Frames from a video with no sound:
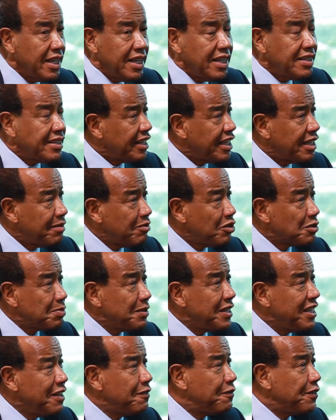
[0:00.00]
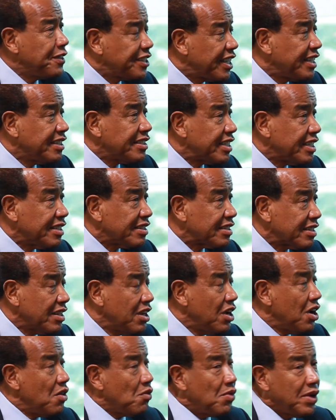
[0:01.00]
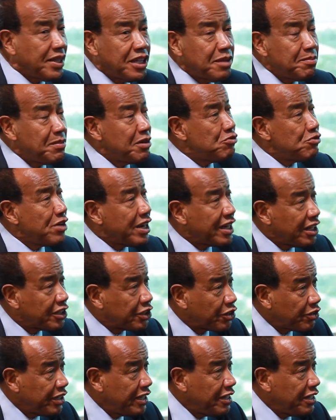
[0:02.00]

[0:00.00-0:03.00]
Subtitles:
is that there must be inefficiencies, whether it be regulatory